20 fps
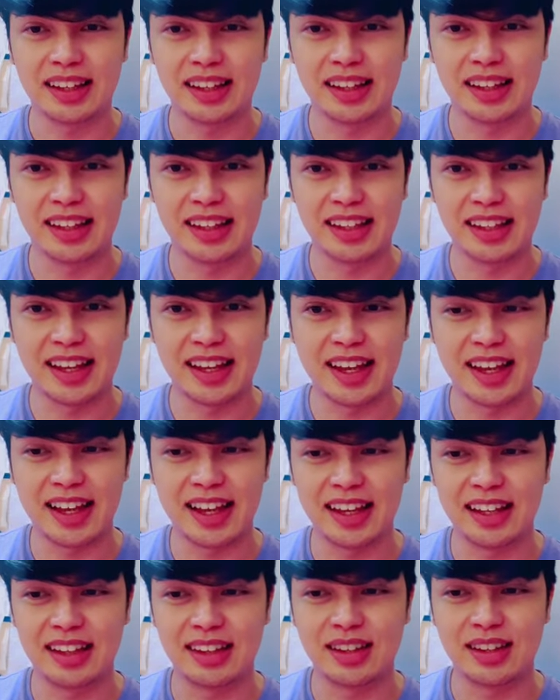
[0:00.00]

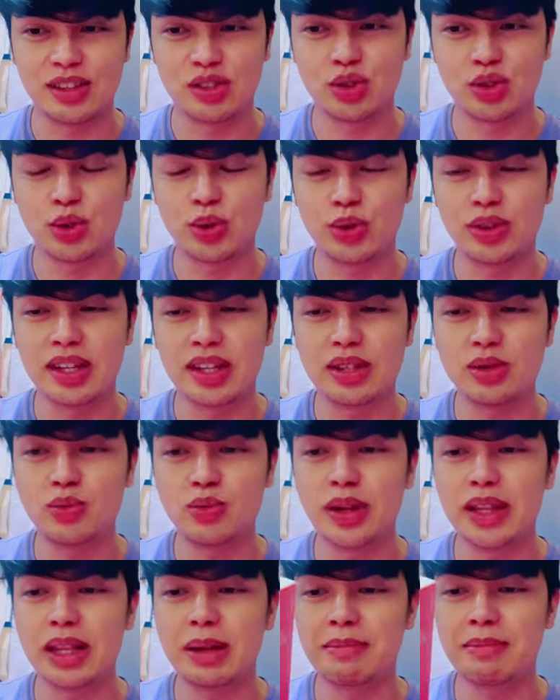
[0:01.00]
Yan. So, this
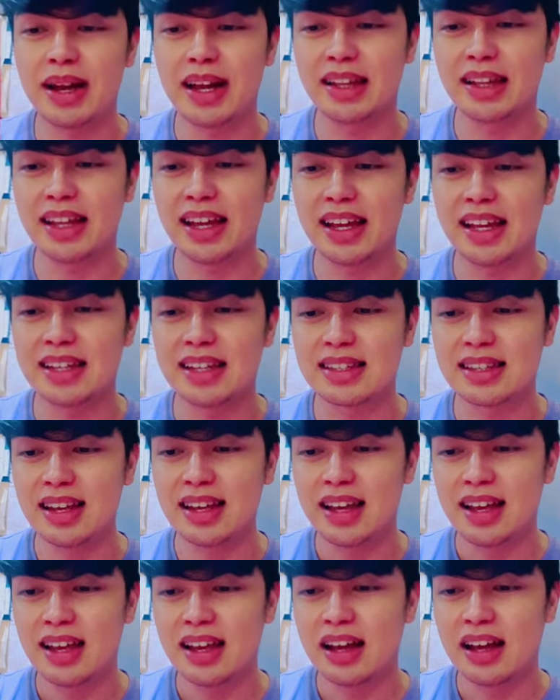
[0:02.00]
one naman is
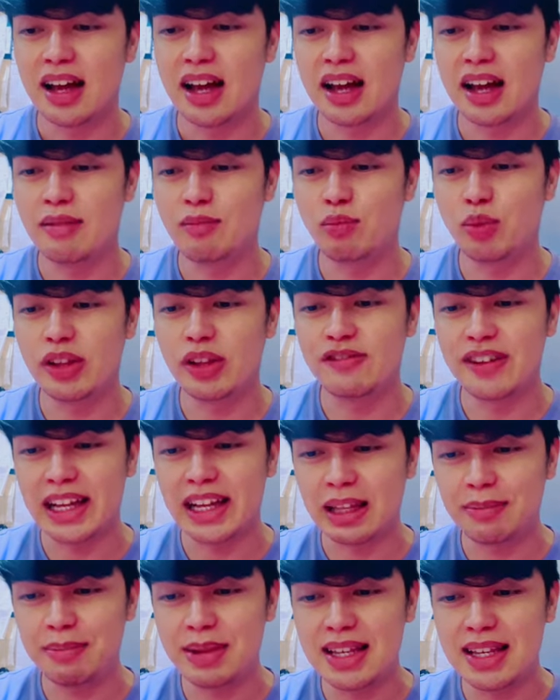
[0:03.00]
with
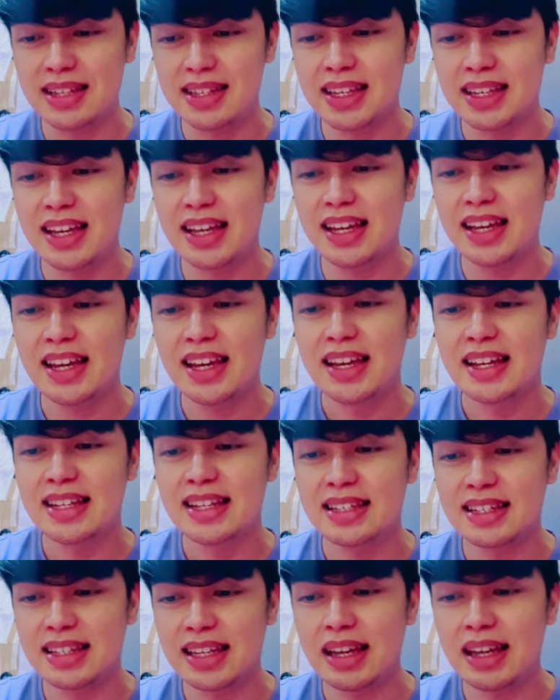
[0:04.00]
Vitamin C,
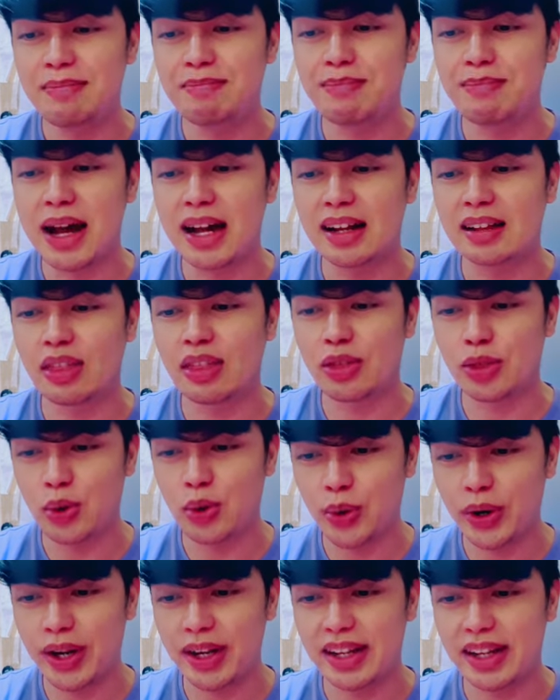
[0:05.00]
C Back
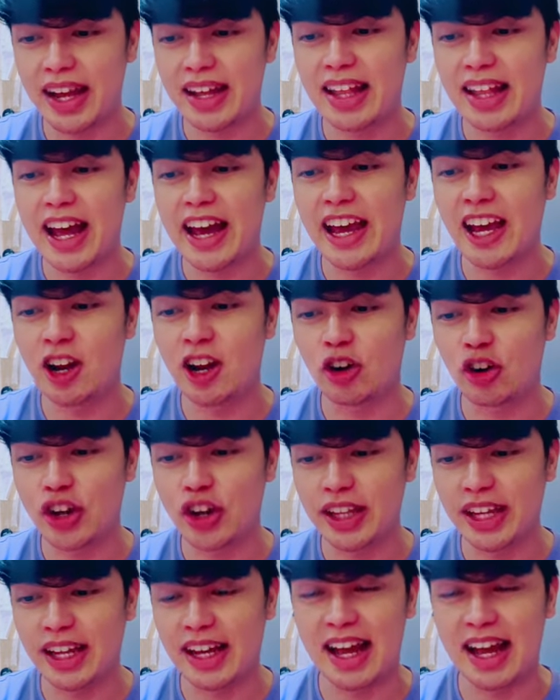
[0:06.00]
Thorn and
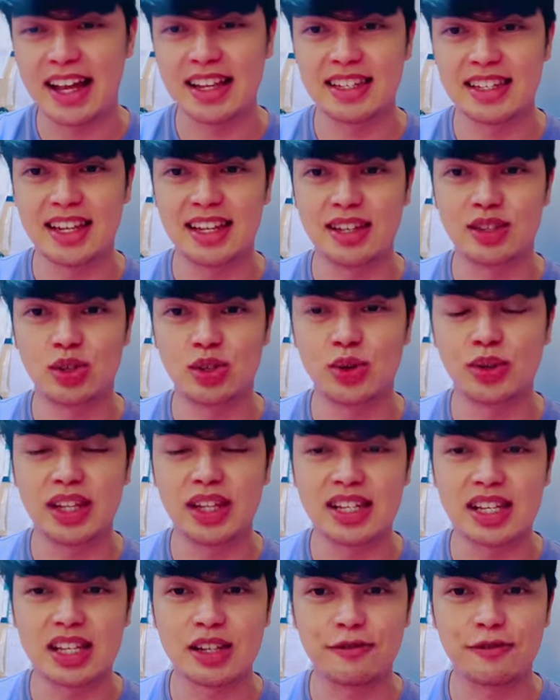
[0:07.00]
Hyaluronic Acid. So,
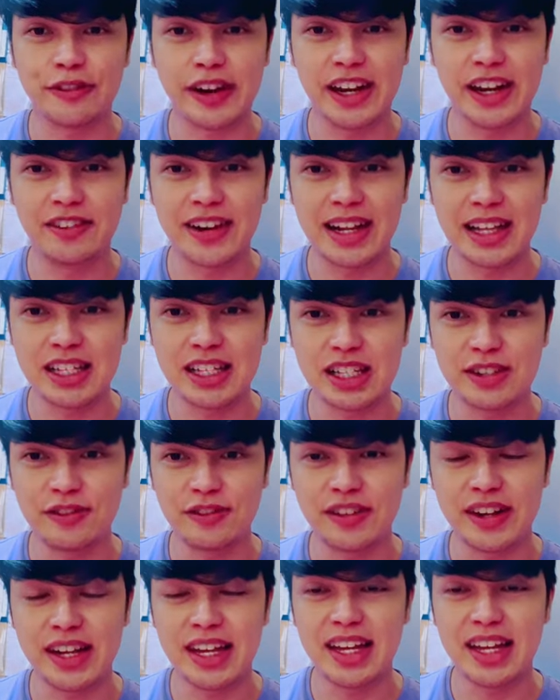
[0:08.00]
this is
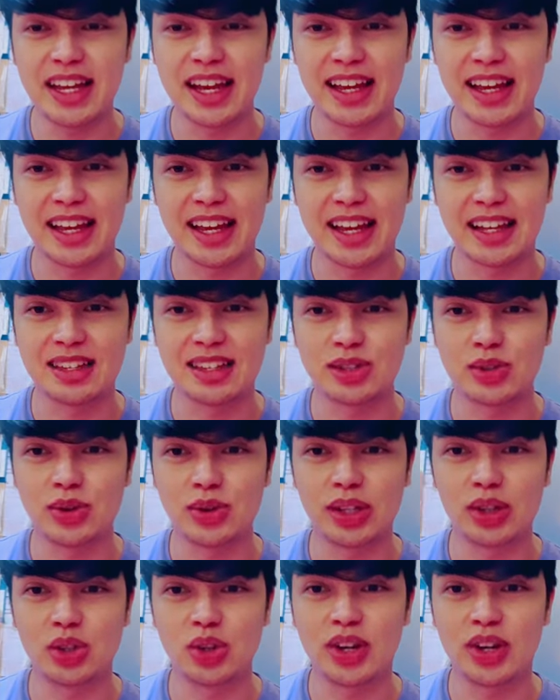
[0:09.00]
fragrance-free. Ayan. So,
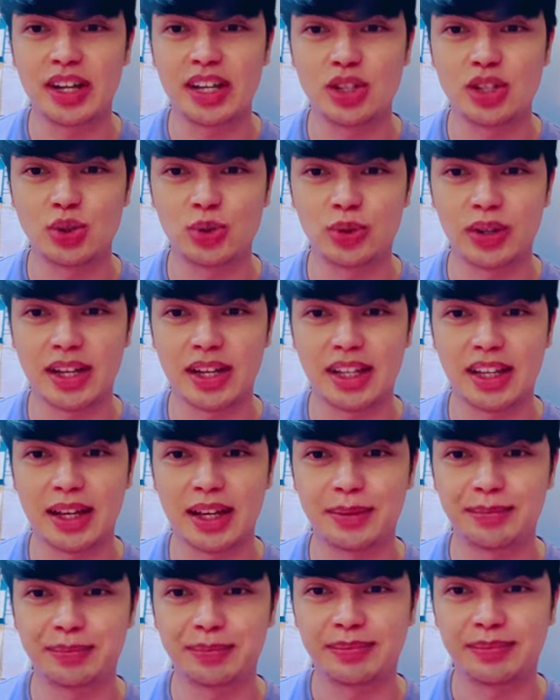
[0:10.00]
ito ang itsura
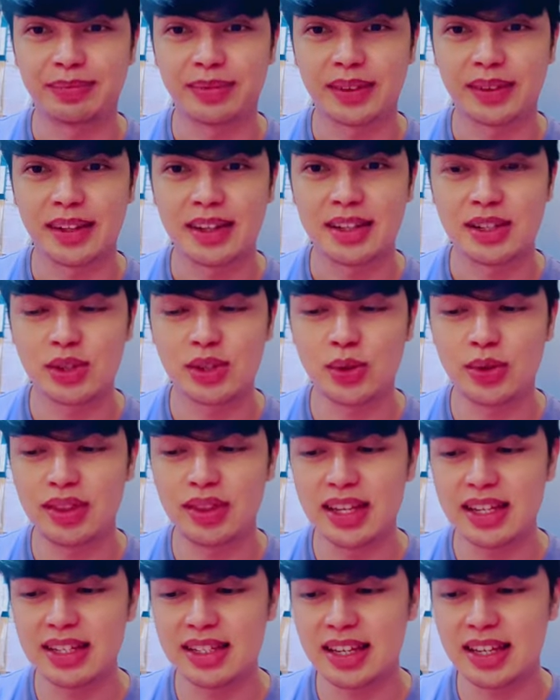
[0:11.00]
niya. So,
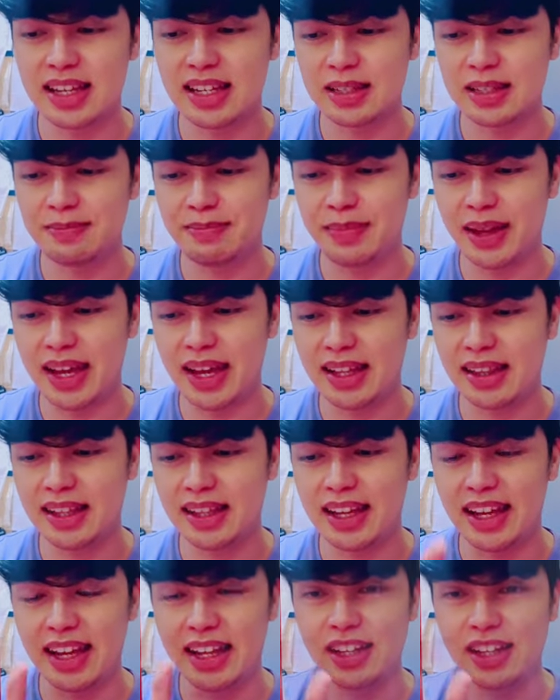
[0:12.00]
this is
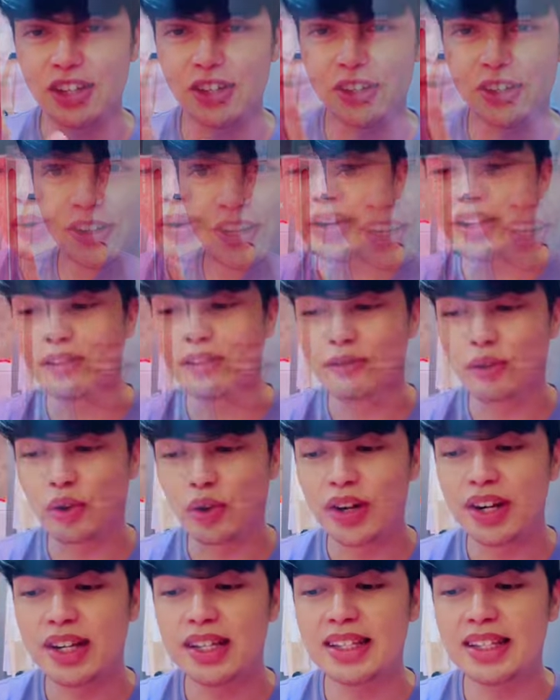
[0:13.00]
made in Korea. So, and of
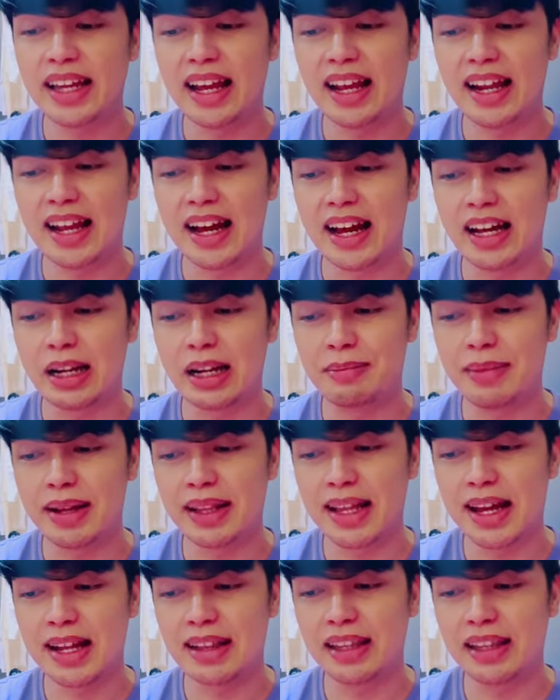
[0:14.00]
course, kailangan
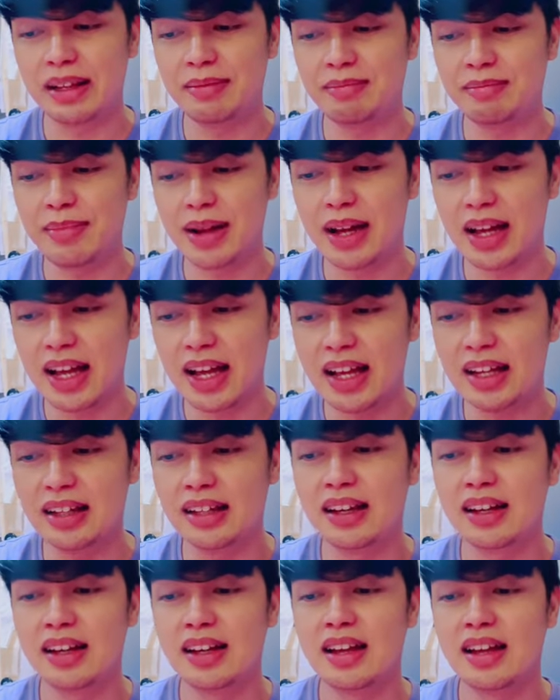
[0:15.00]
naman natin mag-serum.